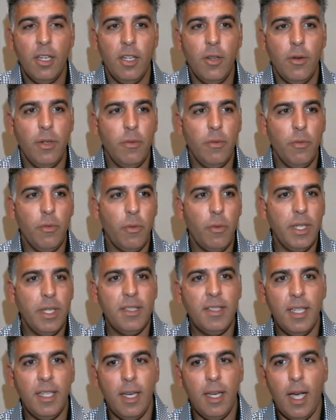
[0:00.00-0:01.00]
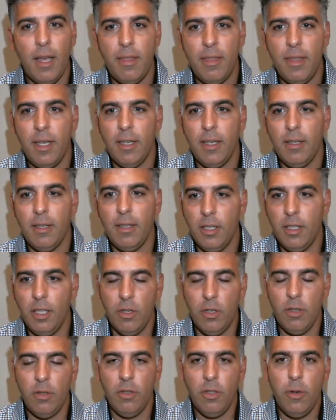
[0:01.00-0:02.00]
and when we see, I think,
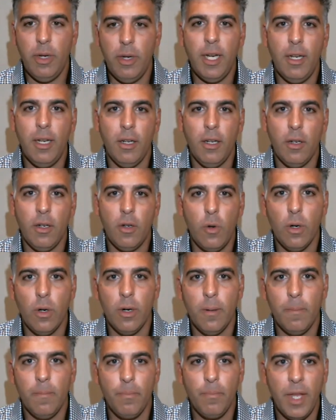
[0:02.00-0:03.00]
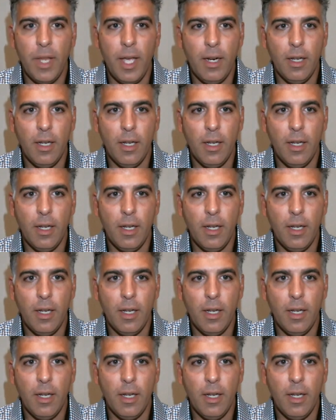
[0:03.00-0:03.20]
you hit at a core